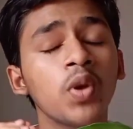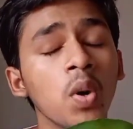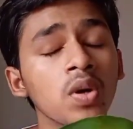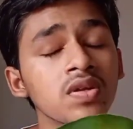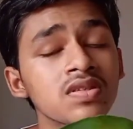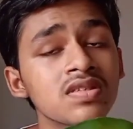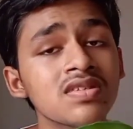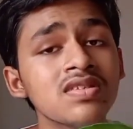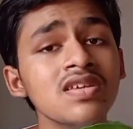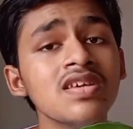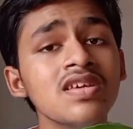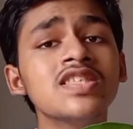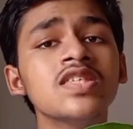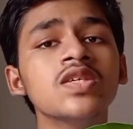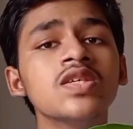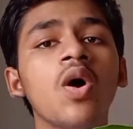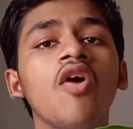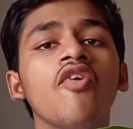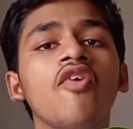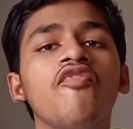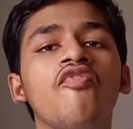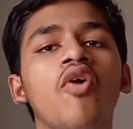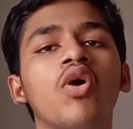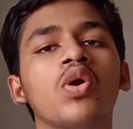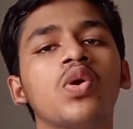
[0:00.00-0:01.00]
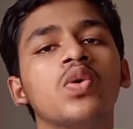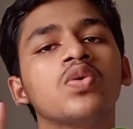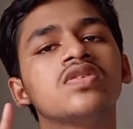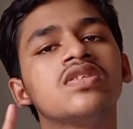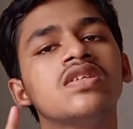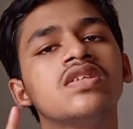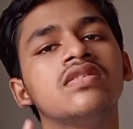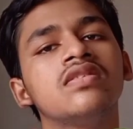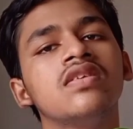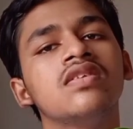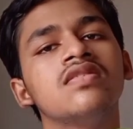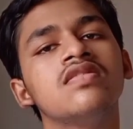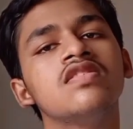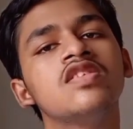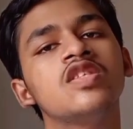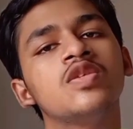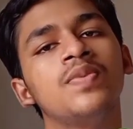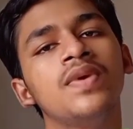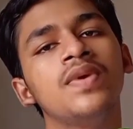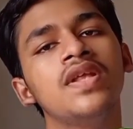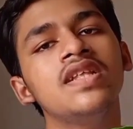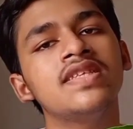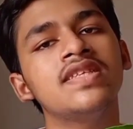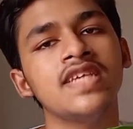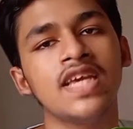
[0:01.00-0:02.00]
process of
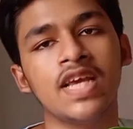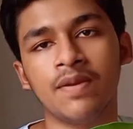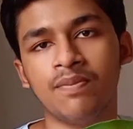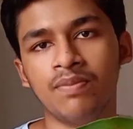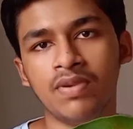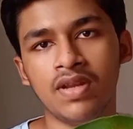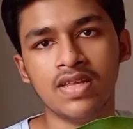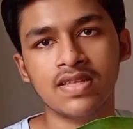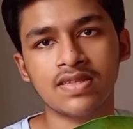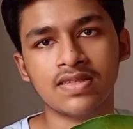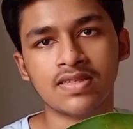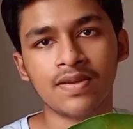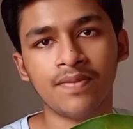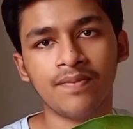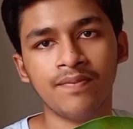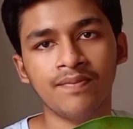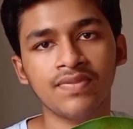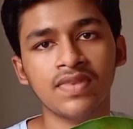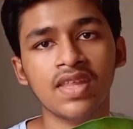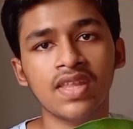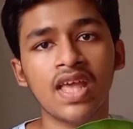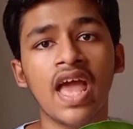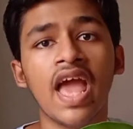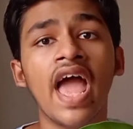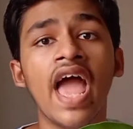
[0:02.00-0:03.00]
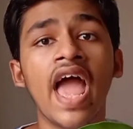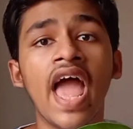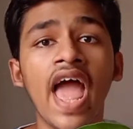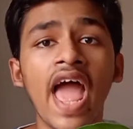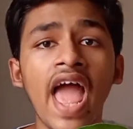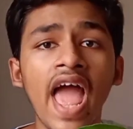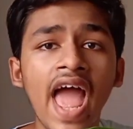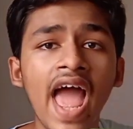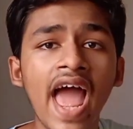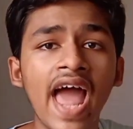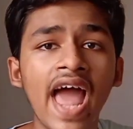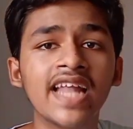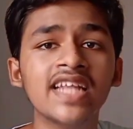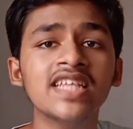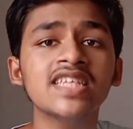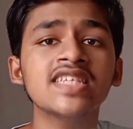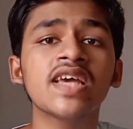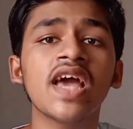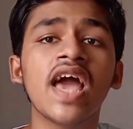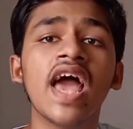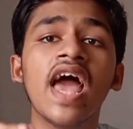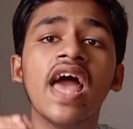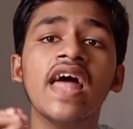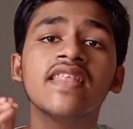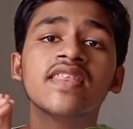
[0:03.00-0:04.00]
photosynthesis will take place.
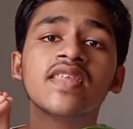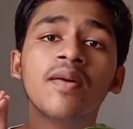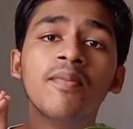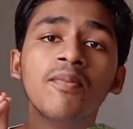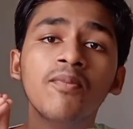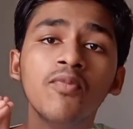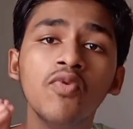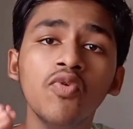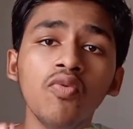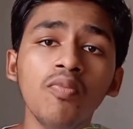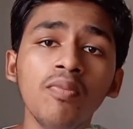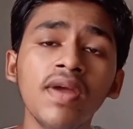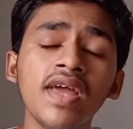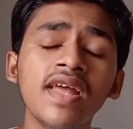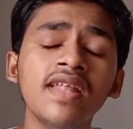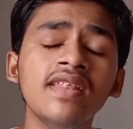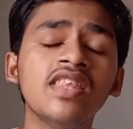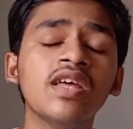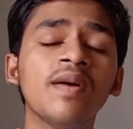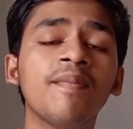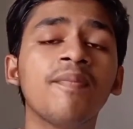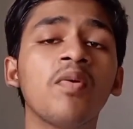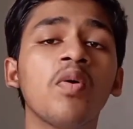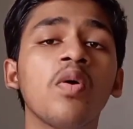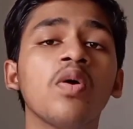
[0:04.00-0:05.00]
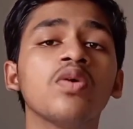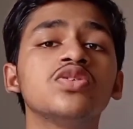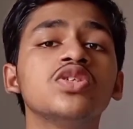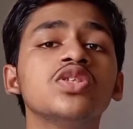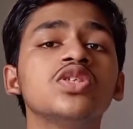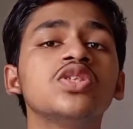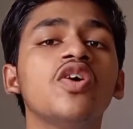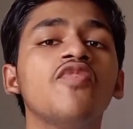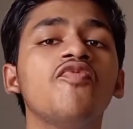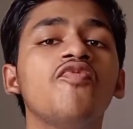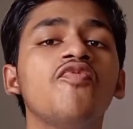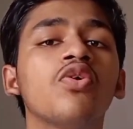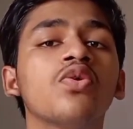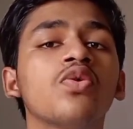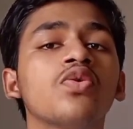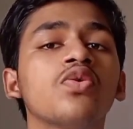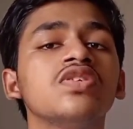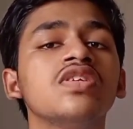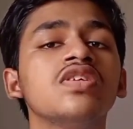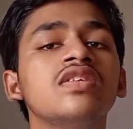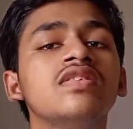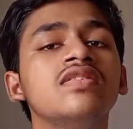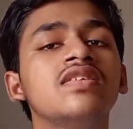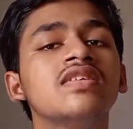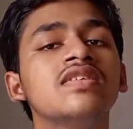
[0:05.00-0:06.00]
And the moment the process of
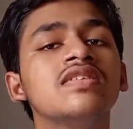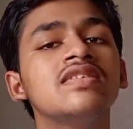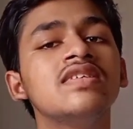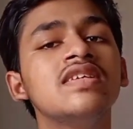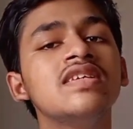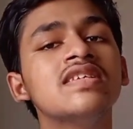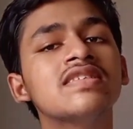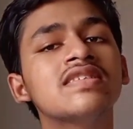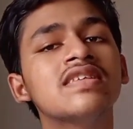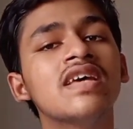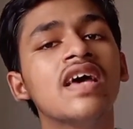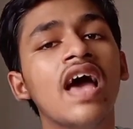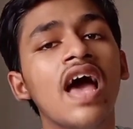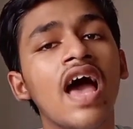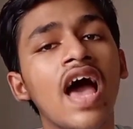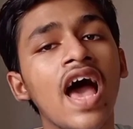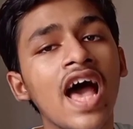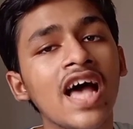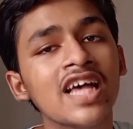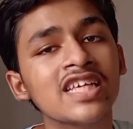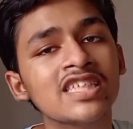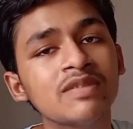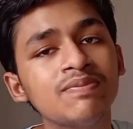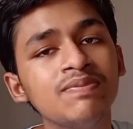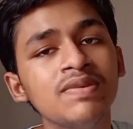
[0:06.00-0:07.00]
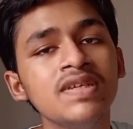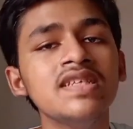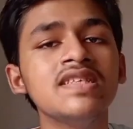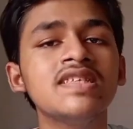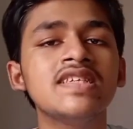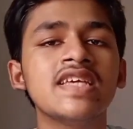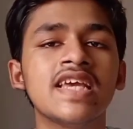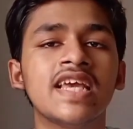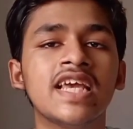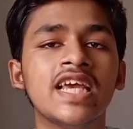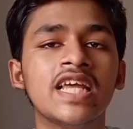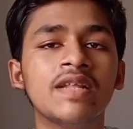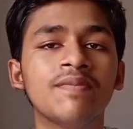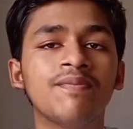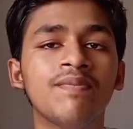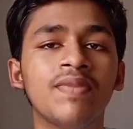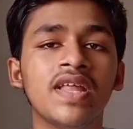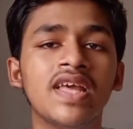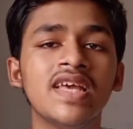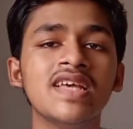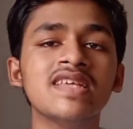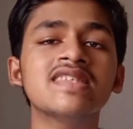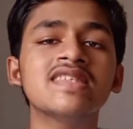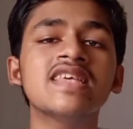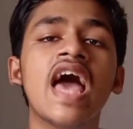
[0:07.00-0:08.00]
photosynthesis has been
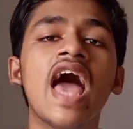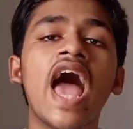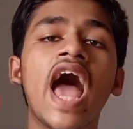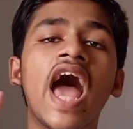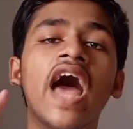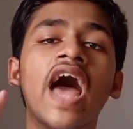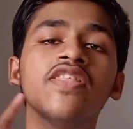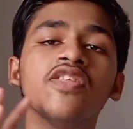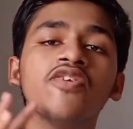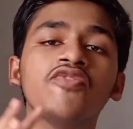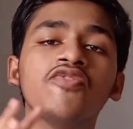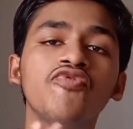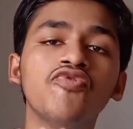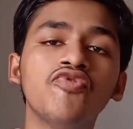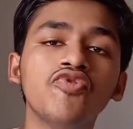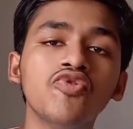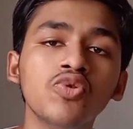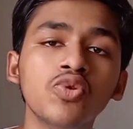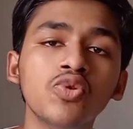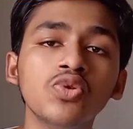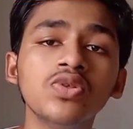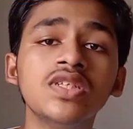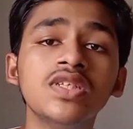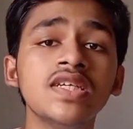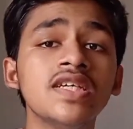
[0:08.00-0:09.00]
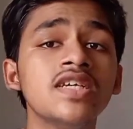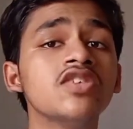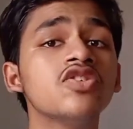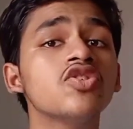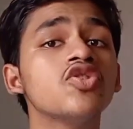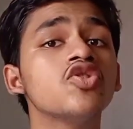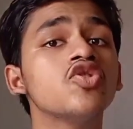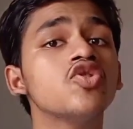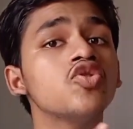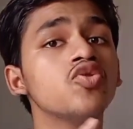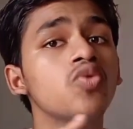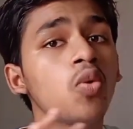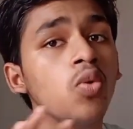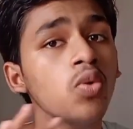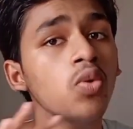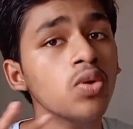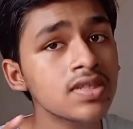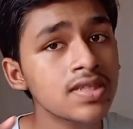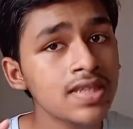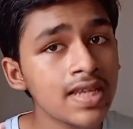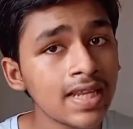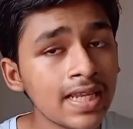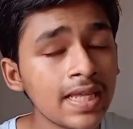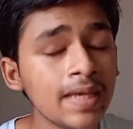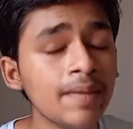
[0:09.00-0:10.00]
taken place and the food is
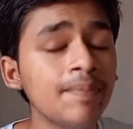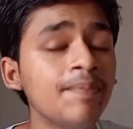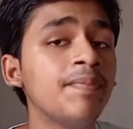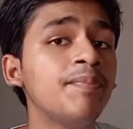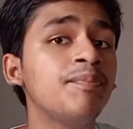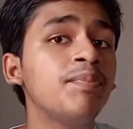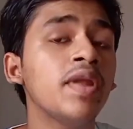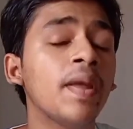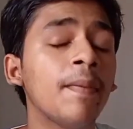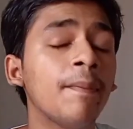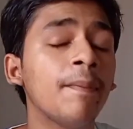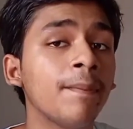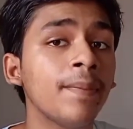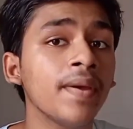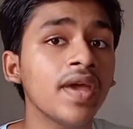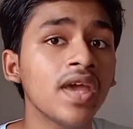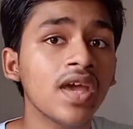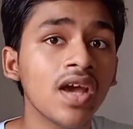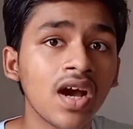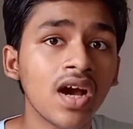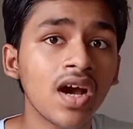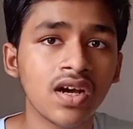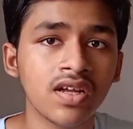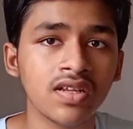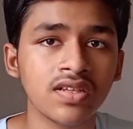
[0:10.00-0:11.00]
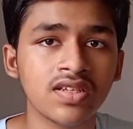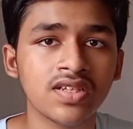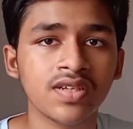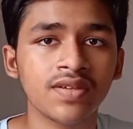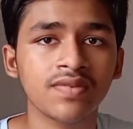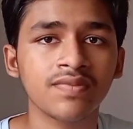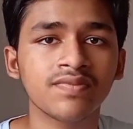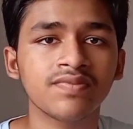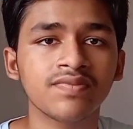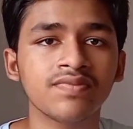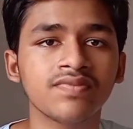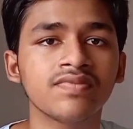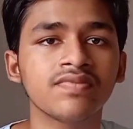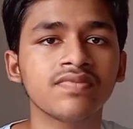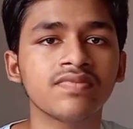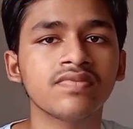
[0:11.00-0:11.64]
totally prepared,